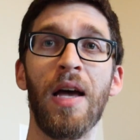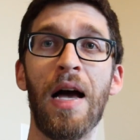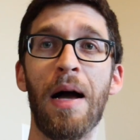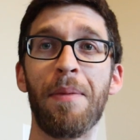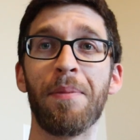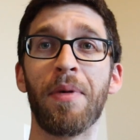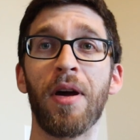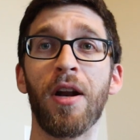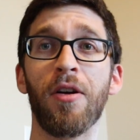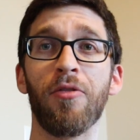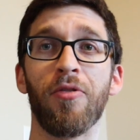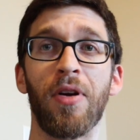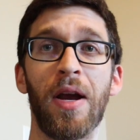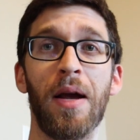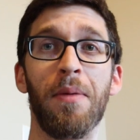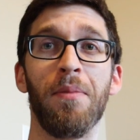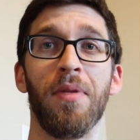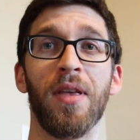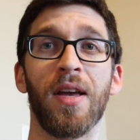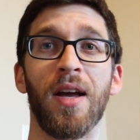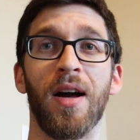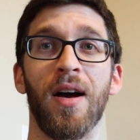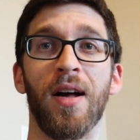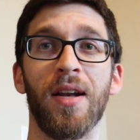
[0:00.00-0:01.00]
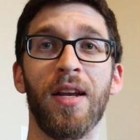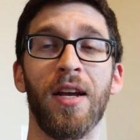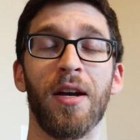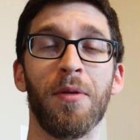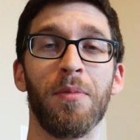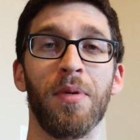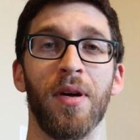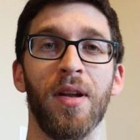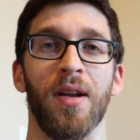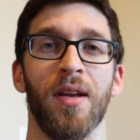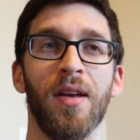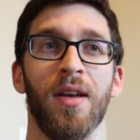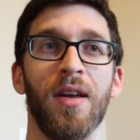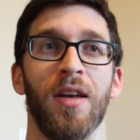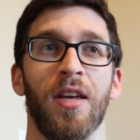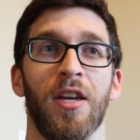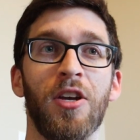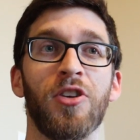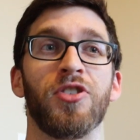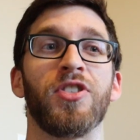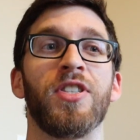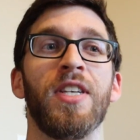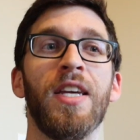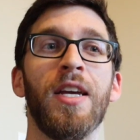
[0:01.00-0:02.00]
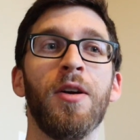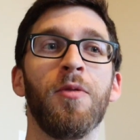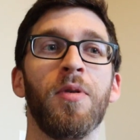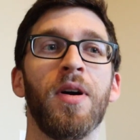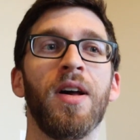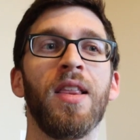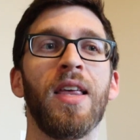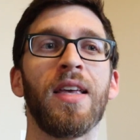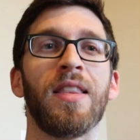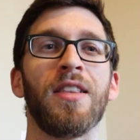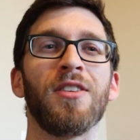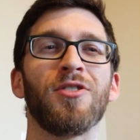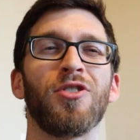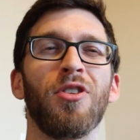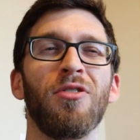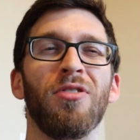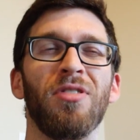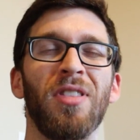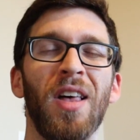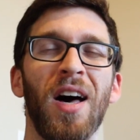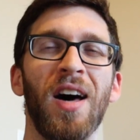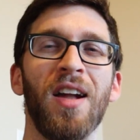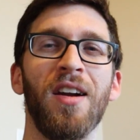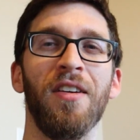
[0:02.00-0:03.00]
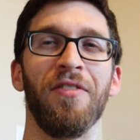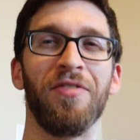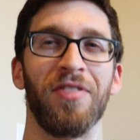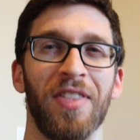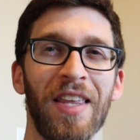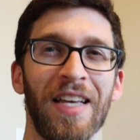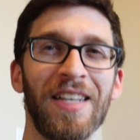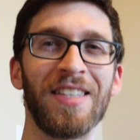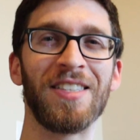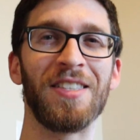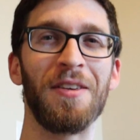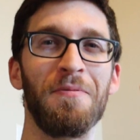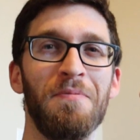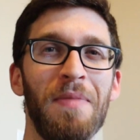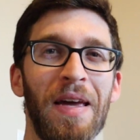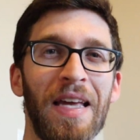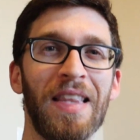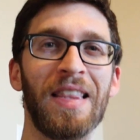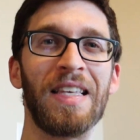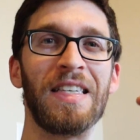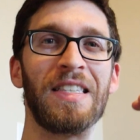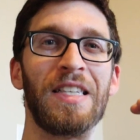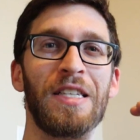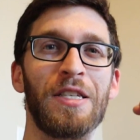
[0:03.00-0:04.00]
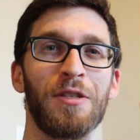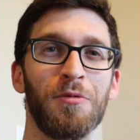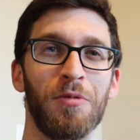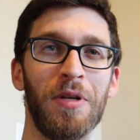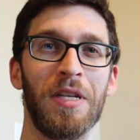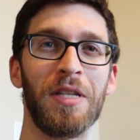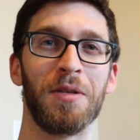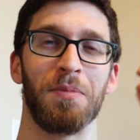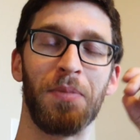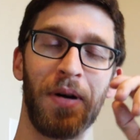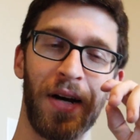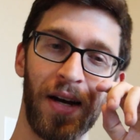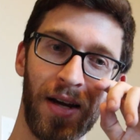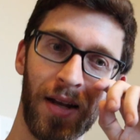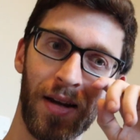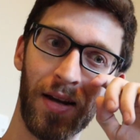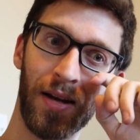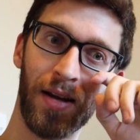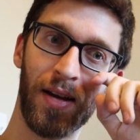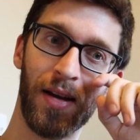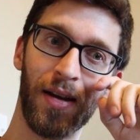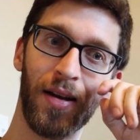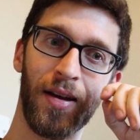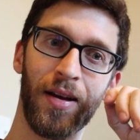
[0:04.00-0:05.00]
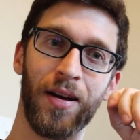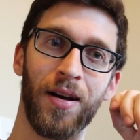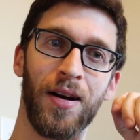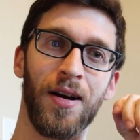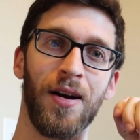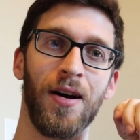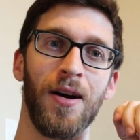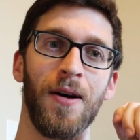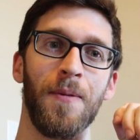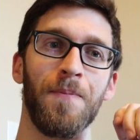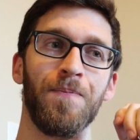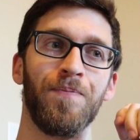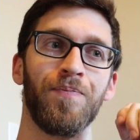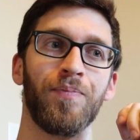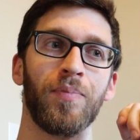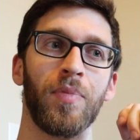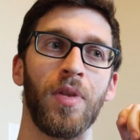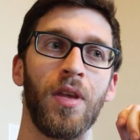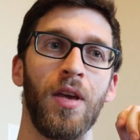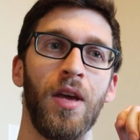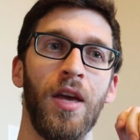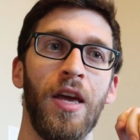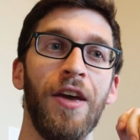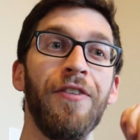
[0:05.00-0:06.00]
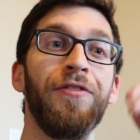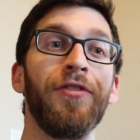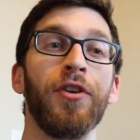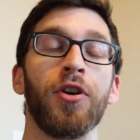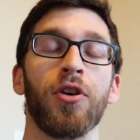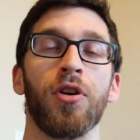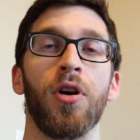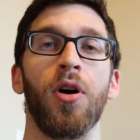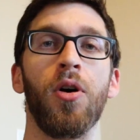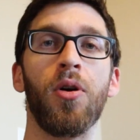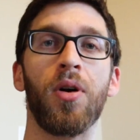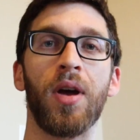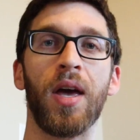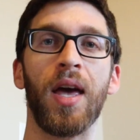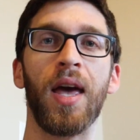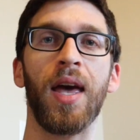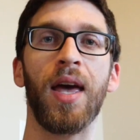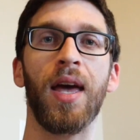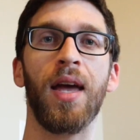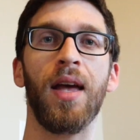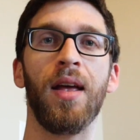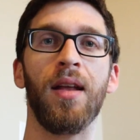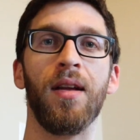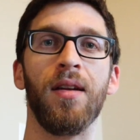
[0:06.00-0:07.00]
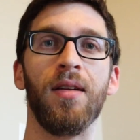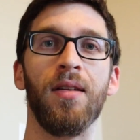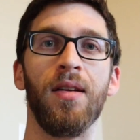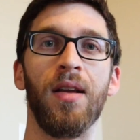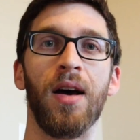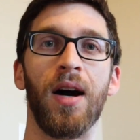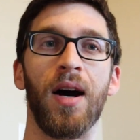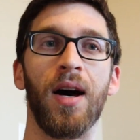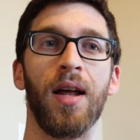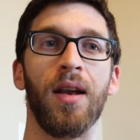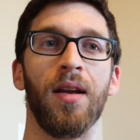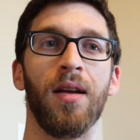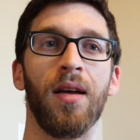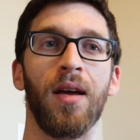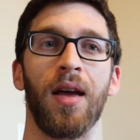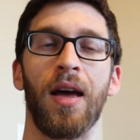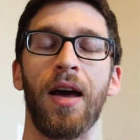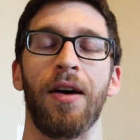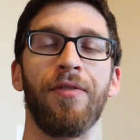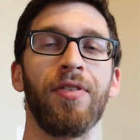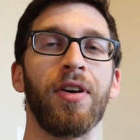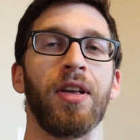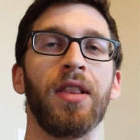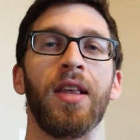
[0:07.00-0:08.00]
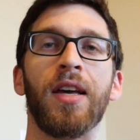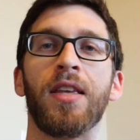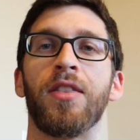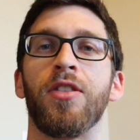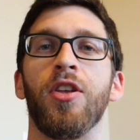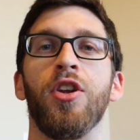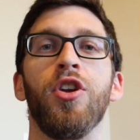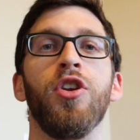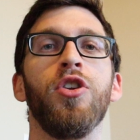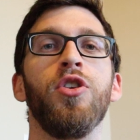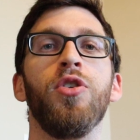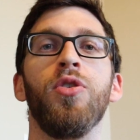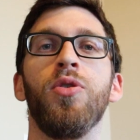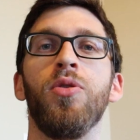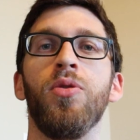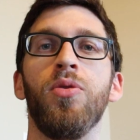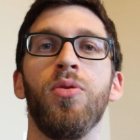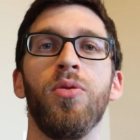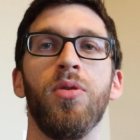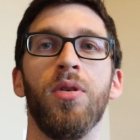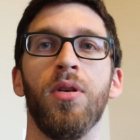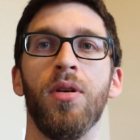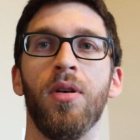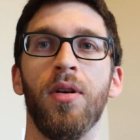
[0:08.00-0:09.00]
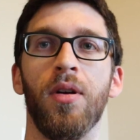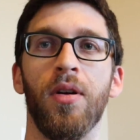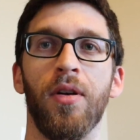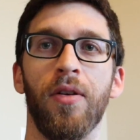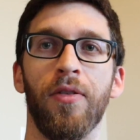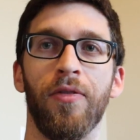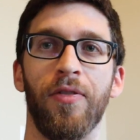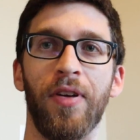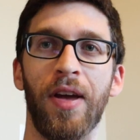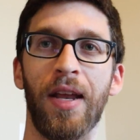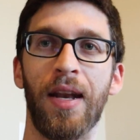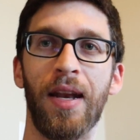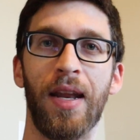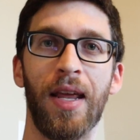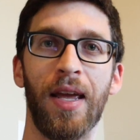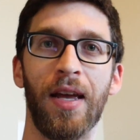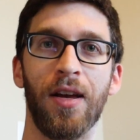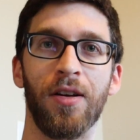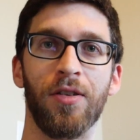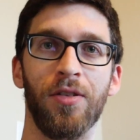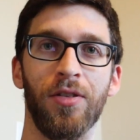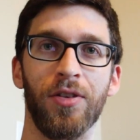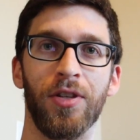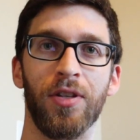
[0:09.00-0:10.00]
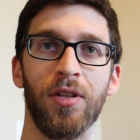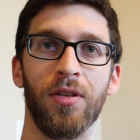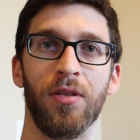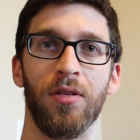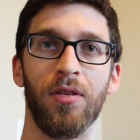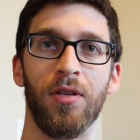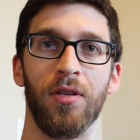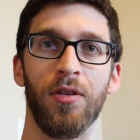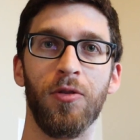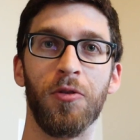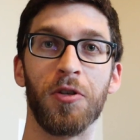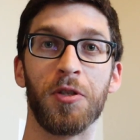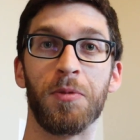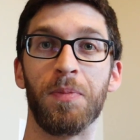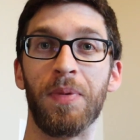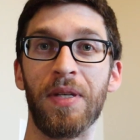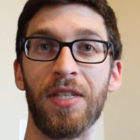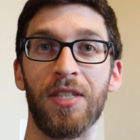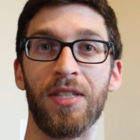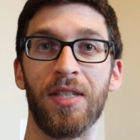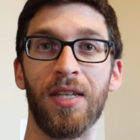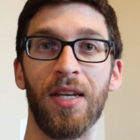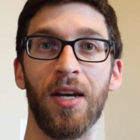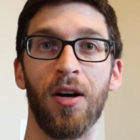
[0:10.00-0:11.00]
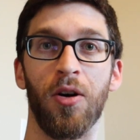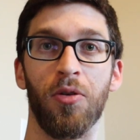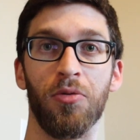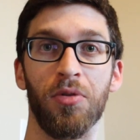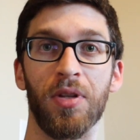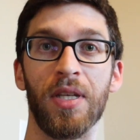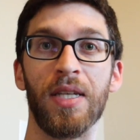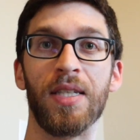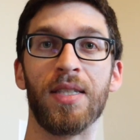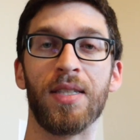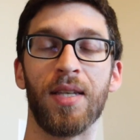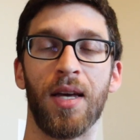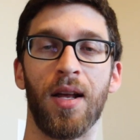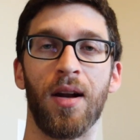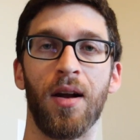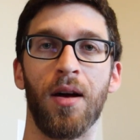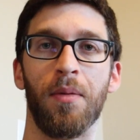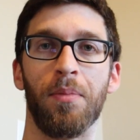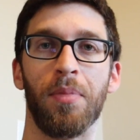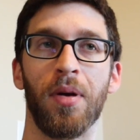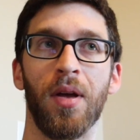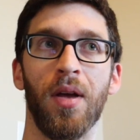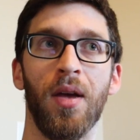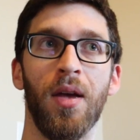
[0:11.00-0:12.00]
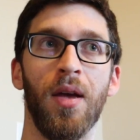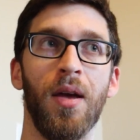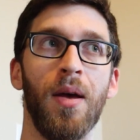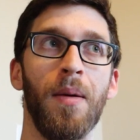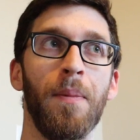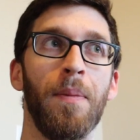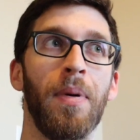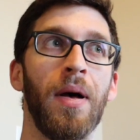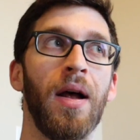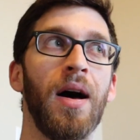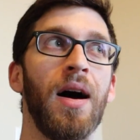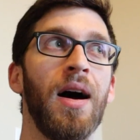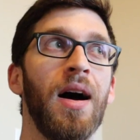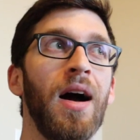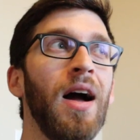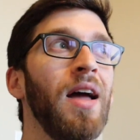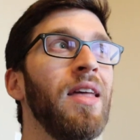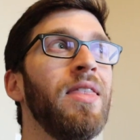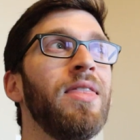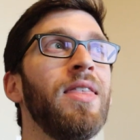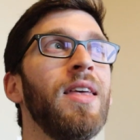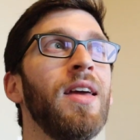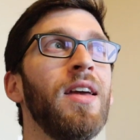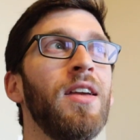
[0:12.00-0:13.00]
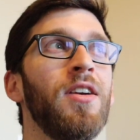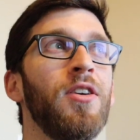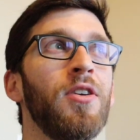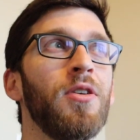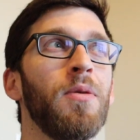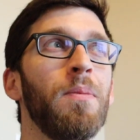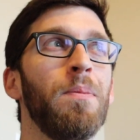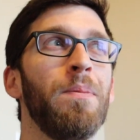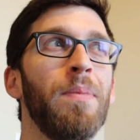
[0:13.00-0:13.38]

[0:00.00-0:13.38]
I'm kind of rambling on here, but you're seeing why like there's a lot of things that make this a sweet spot. If you're okay not having like the new fandangled USB-C only setup. But I think you're